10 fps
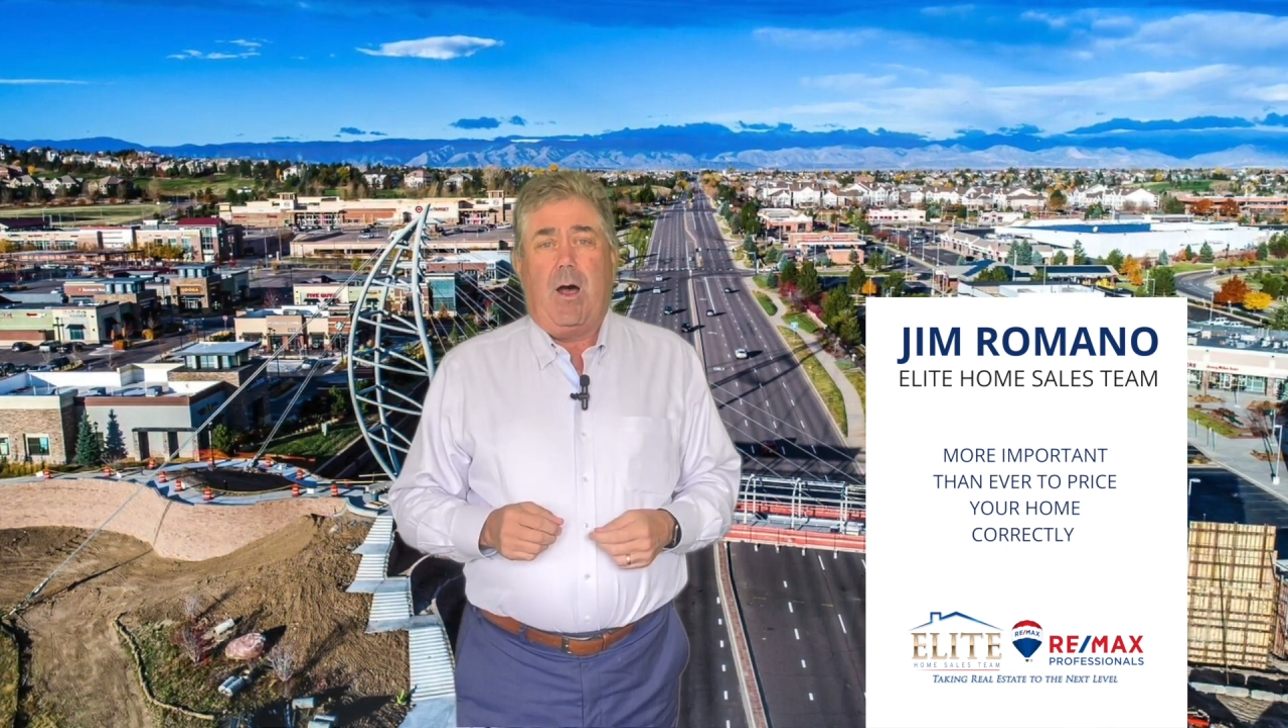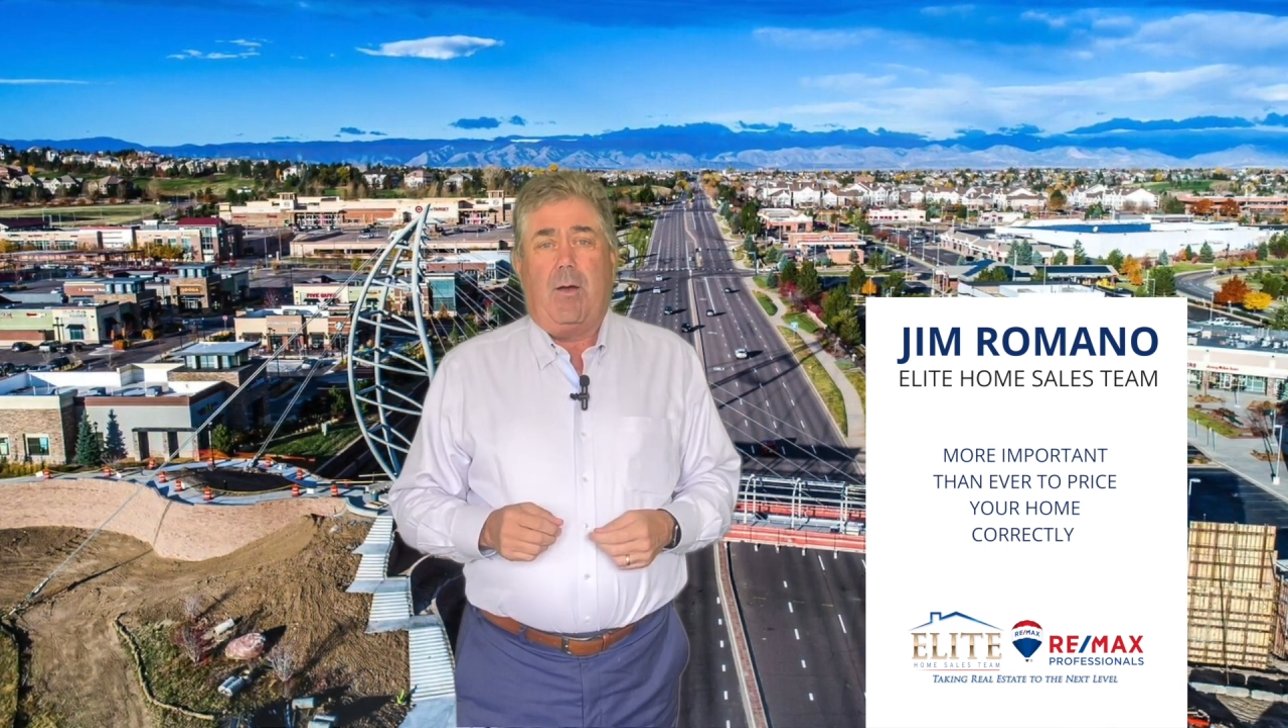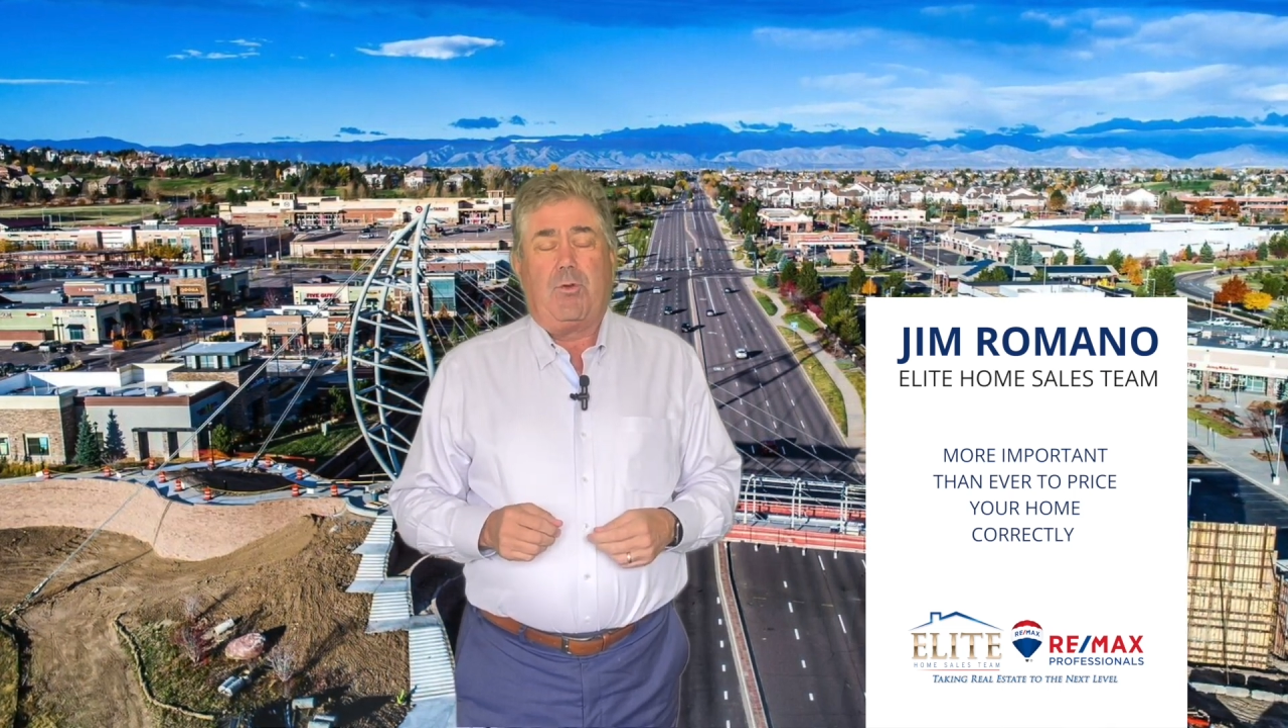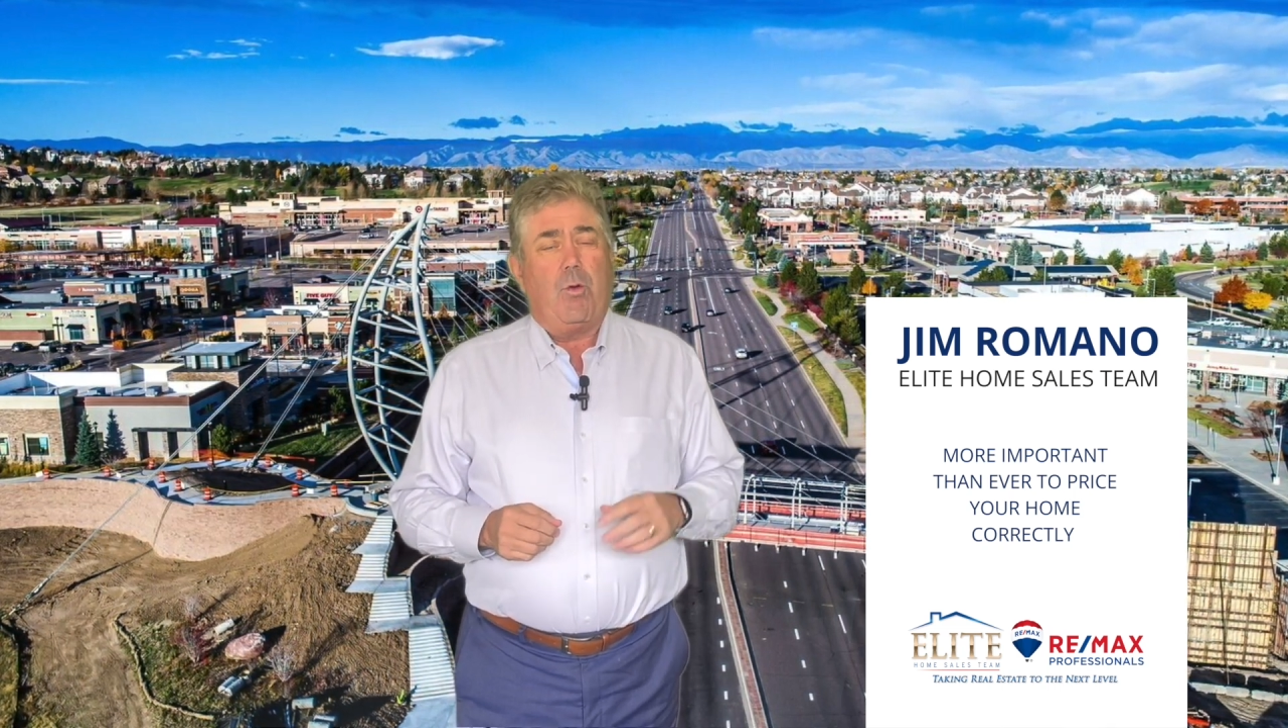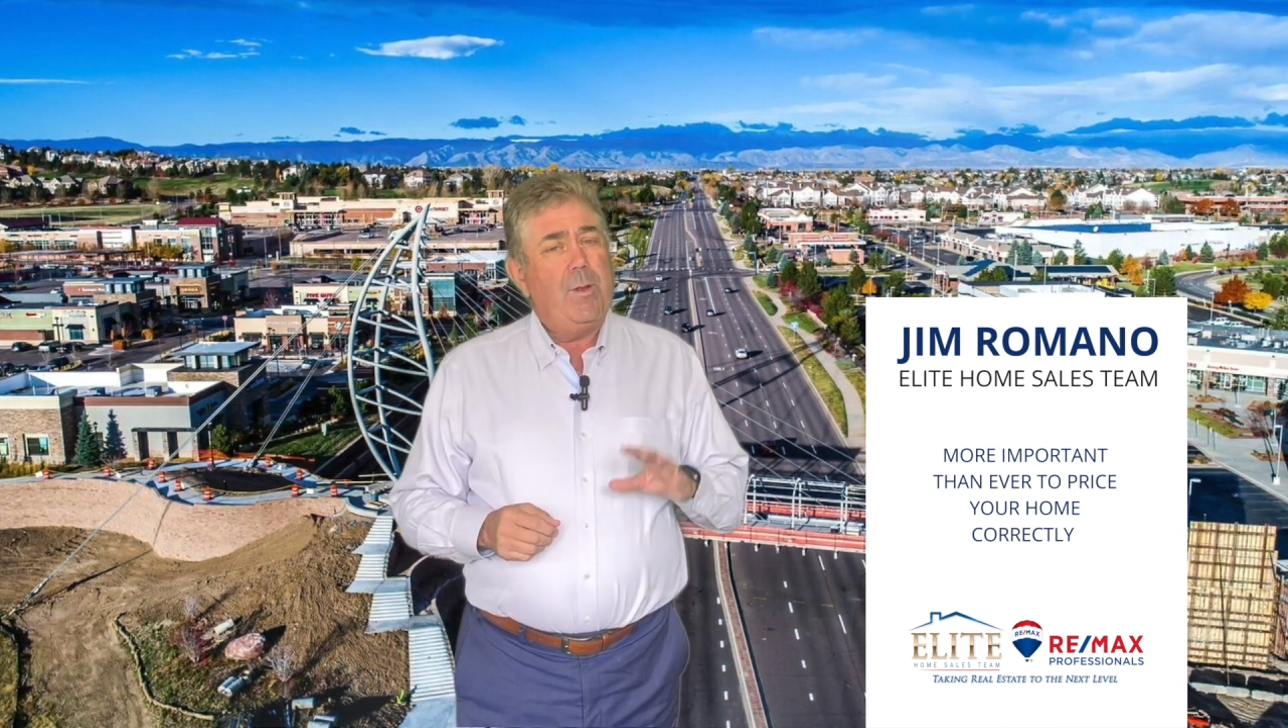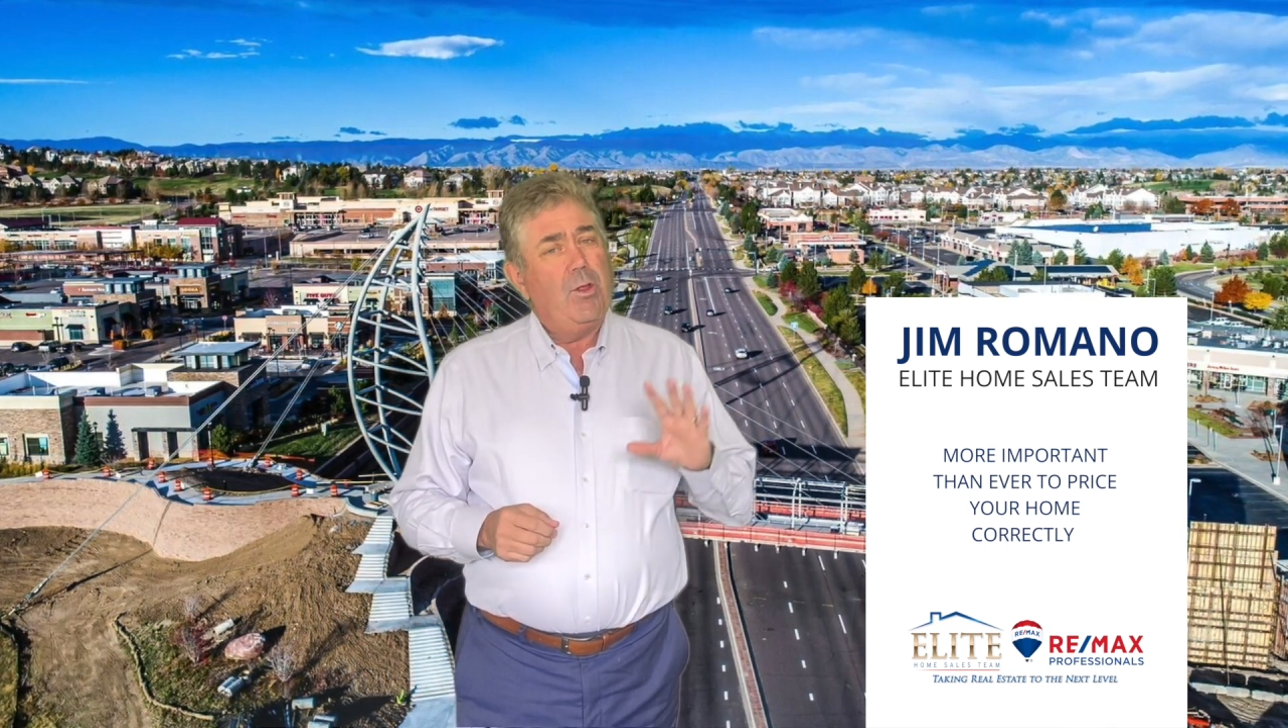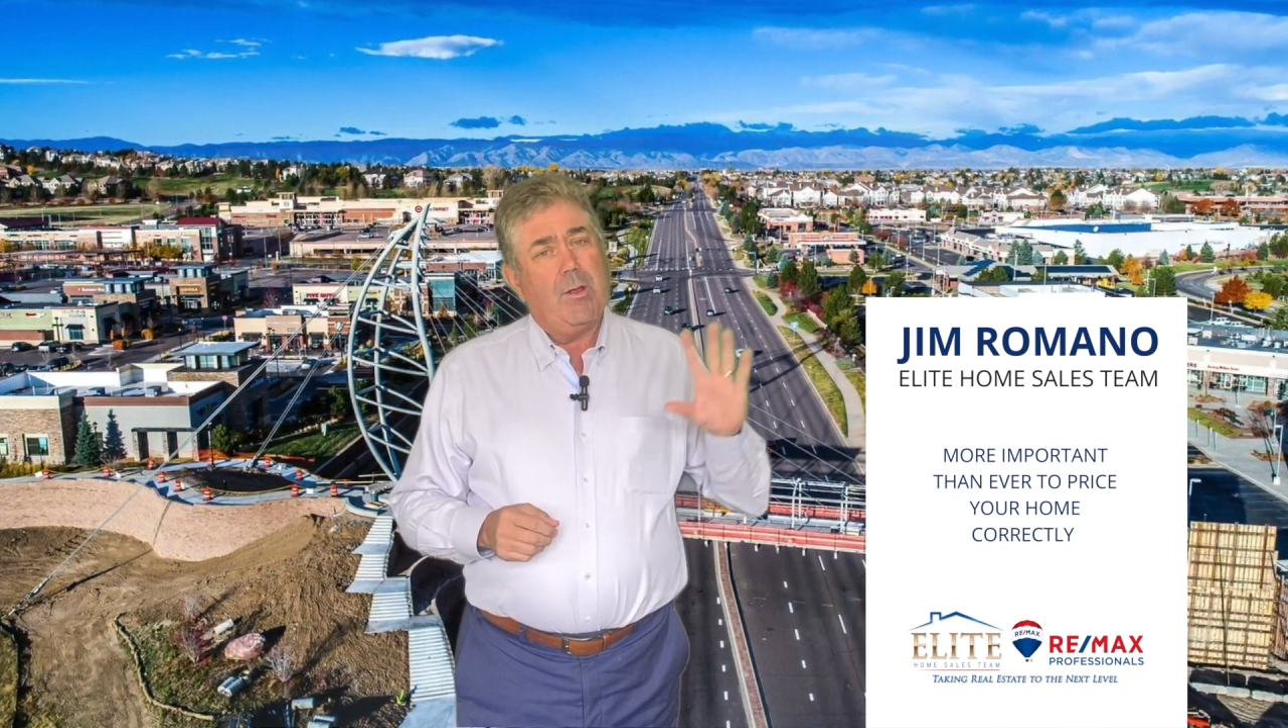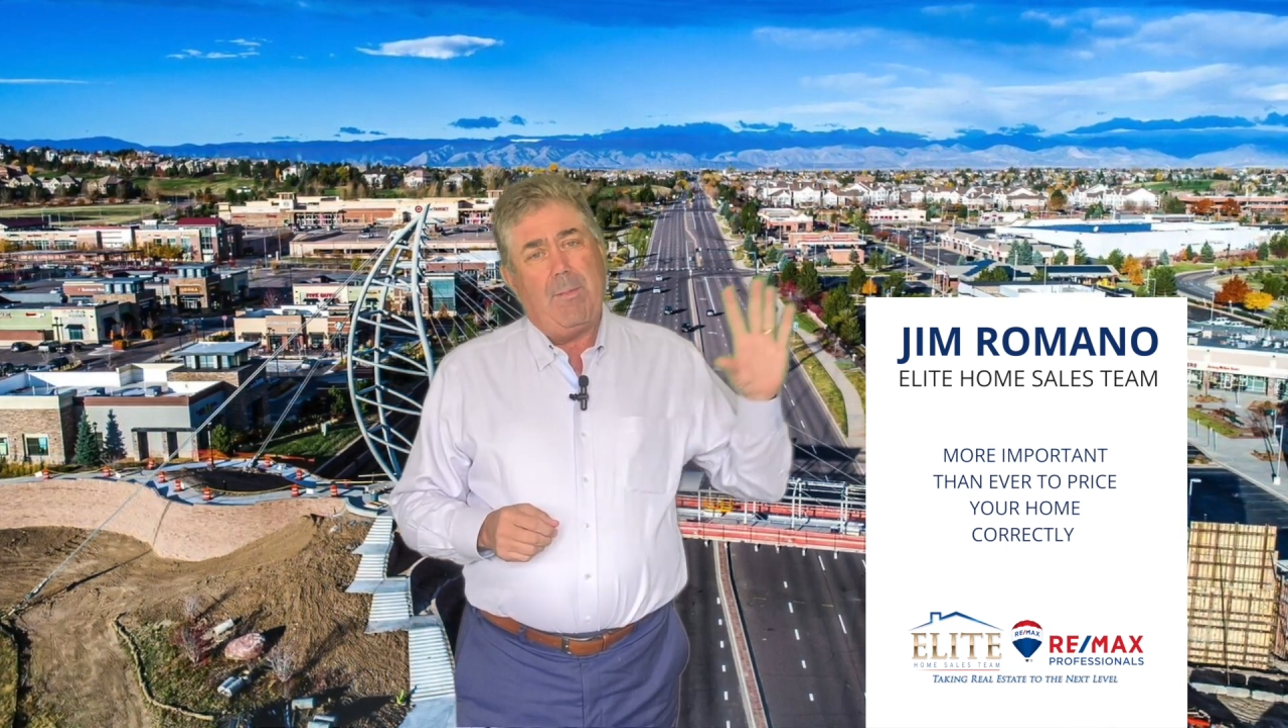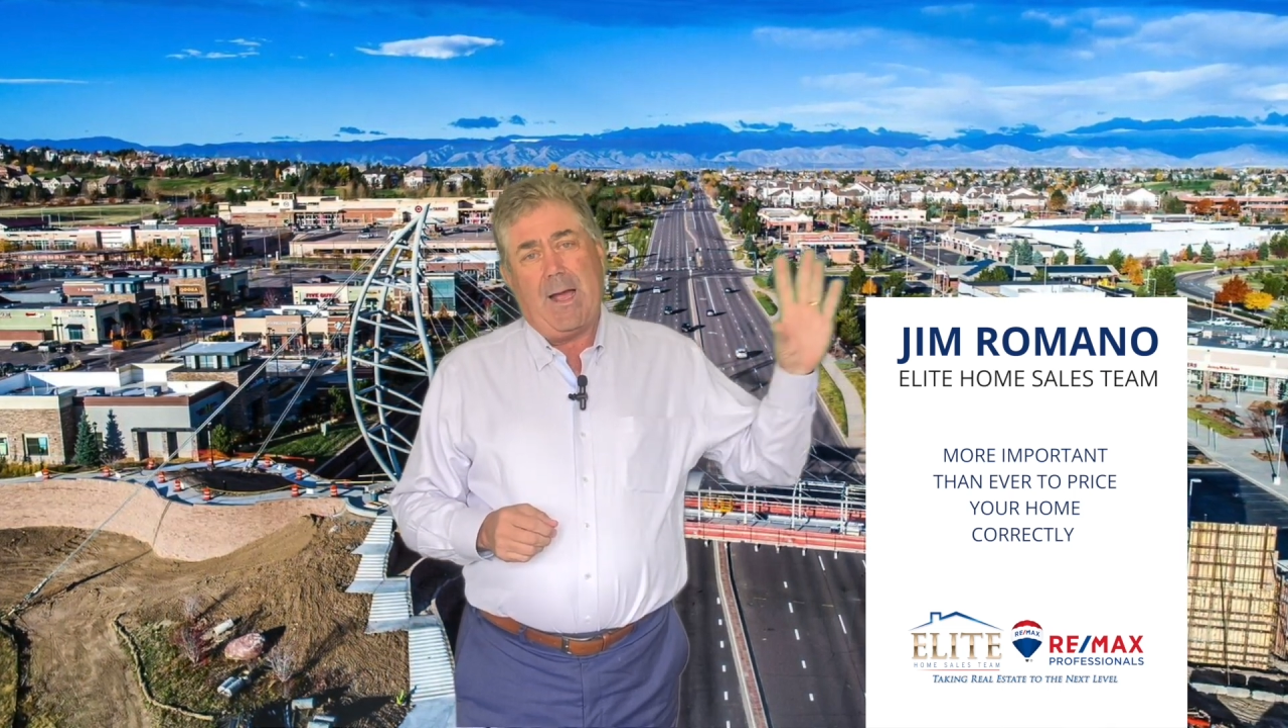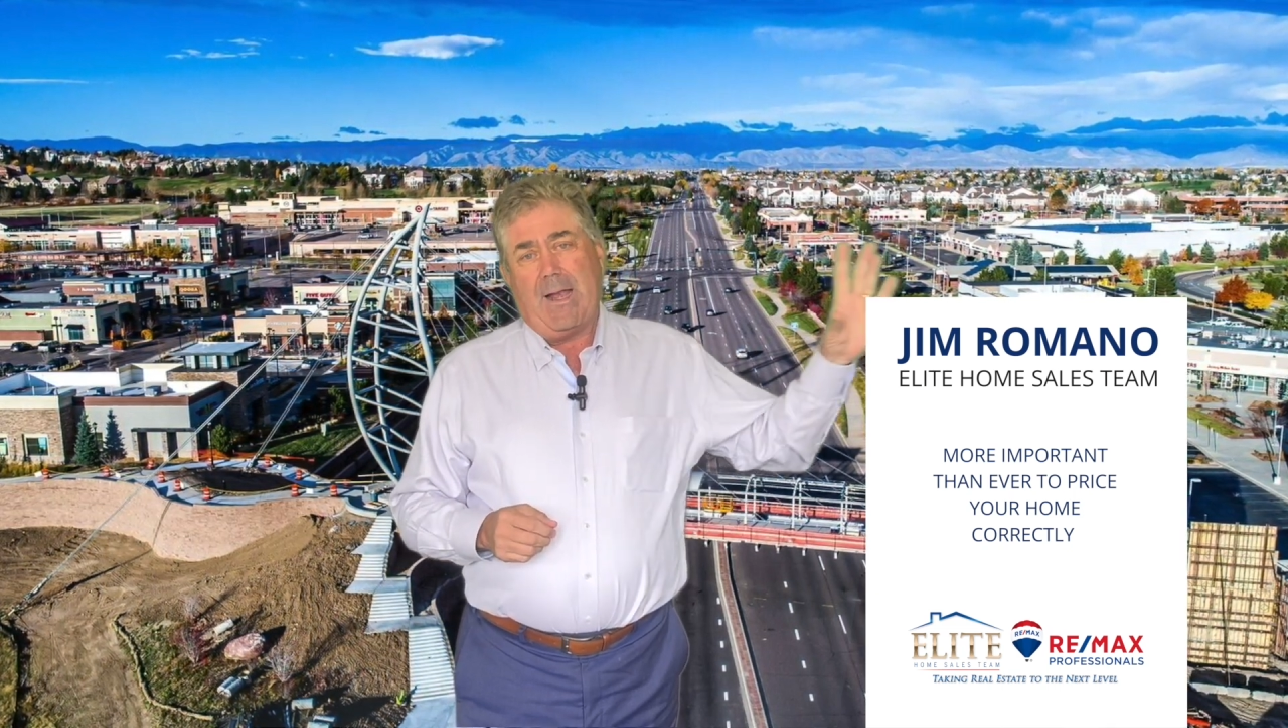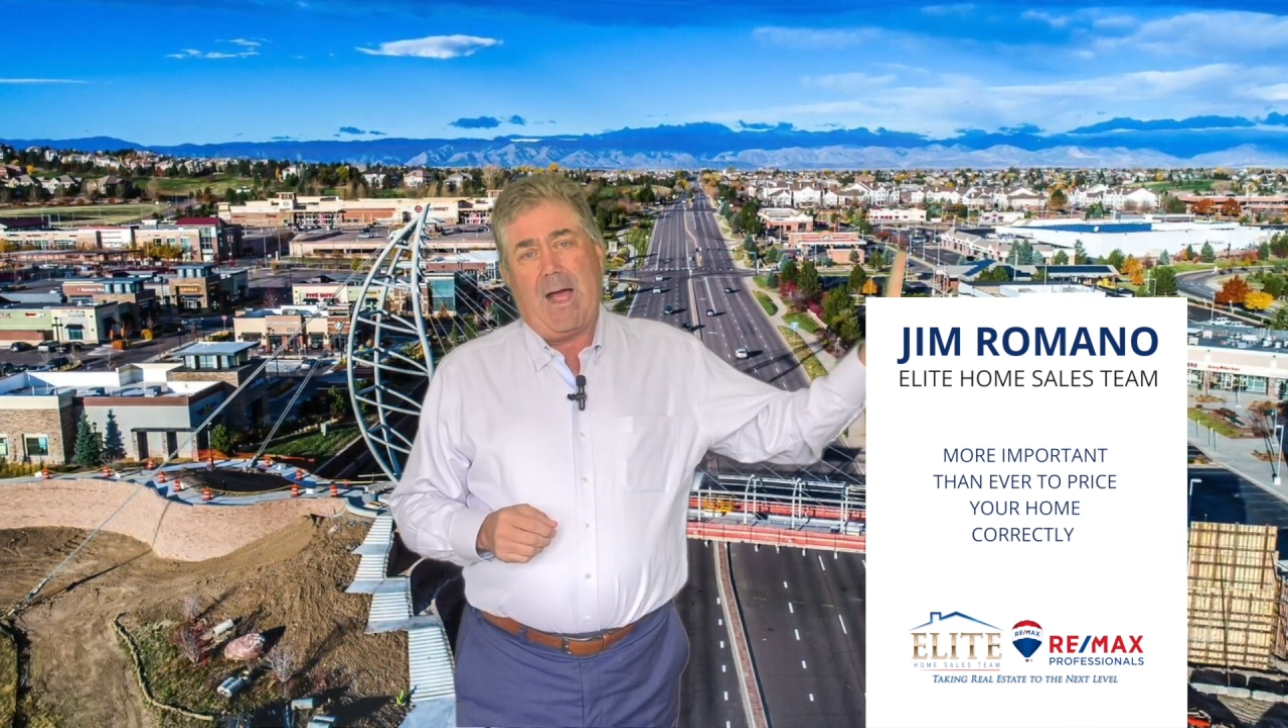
Don't be looking back at